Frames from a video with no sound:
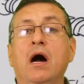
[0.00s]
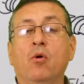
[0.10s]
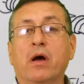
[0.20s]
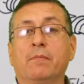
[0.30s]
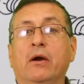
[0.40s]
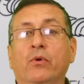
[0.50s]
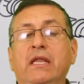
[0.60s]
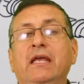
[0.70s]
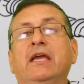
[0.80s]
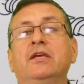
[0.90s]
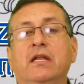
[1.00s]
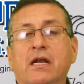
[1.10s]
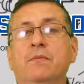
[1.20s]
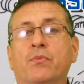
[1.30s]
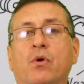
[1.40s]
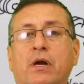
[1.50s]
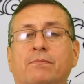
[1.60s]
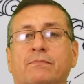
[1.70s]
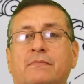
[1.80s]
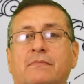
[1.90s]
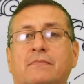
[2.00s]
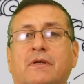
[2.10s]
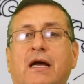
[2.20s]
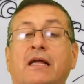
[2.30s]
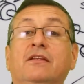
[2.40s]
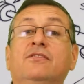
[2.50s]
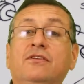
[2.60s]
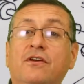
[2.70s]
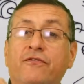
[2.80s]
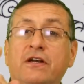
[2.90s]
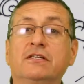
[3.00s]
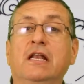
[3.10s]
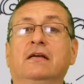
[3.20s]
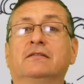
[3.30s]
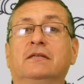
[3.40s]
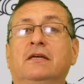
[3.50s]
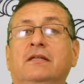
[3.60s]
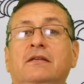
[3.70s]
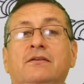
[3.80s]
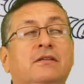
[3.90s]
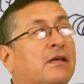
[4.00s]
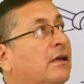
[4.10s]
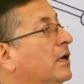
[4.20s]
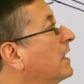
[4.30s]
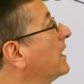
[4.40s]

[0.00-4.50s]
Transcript: our marine engineering program. And this is the first class. This is the